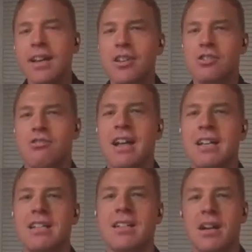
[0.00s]
You're trying
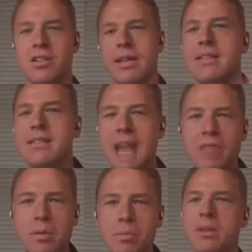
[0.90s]
to talk to a
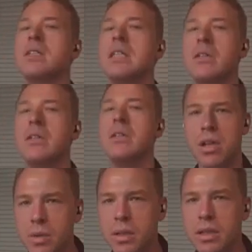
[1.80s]
savvy person who
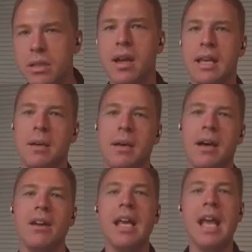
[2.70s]
knows what they're talking
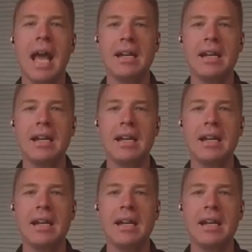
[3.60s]
about